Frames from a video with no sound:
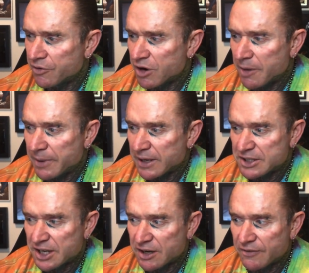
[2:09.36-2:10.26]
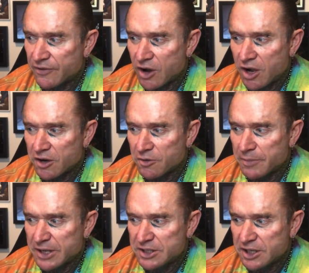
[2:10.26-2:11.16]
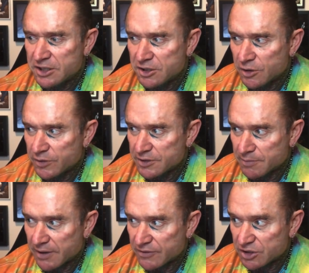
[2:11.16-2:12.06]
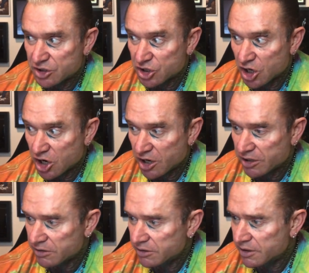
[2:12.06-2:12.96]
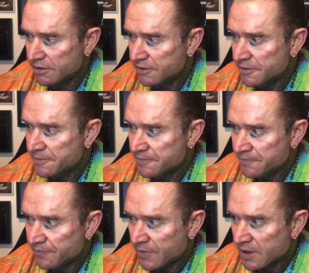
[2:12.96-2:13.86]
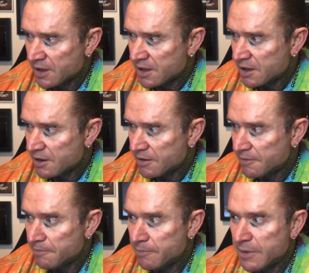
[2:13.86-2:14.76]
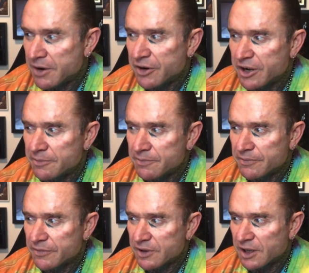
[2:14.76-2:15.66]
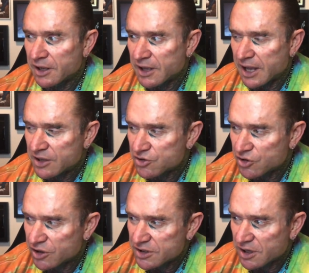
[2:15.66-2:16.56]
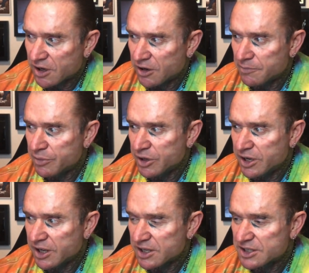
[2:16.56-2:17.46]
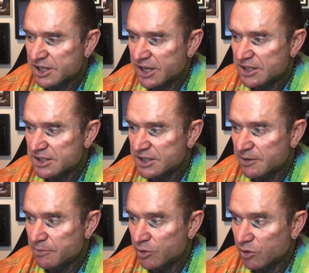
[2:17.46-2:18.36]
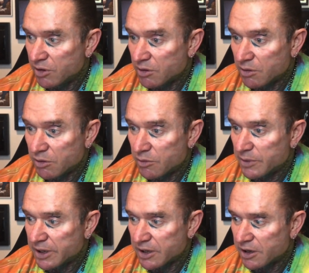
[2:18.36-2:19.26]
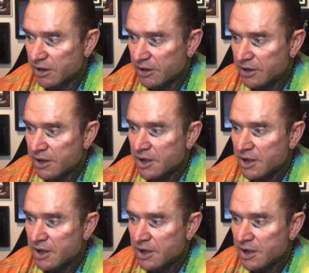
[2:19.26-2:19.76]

rapper sent a vile message to his mother's child oh. miriam the actress on being a sex symbol oh my god